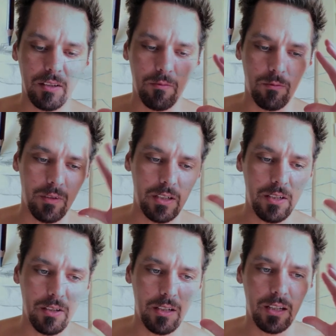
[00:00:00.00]
and
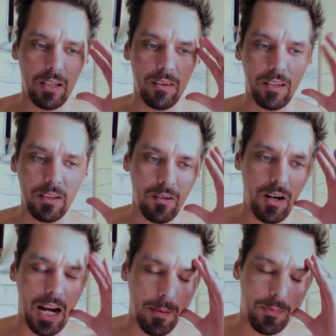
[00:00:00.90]
reasoning and things that
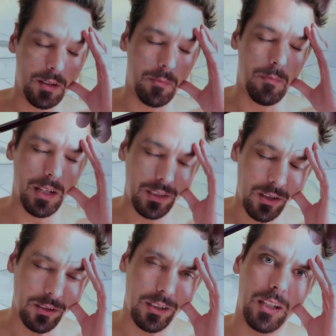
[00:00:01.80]
are happening
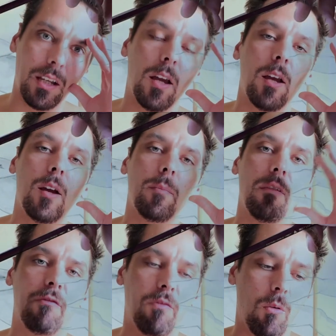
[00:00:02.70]
mentally
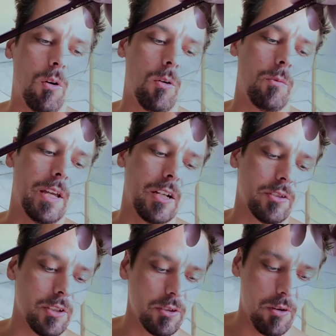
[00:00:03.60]
before we
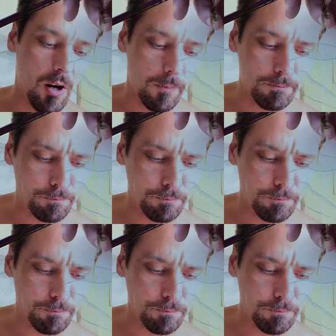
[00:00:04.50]
actually draw.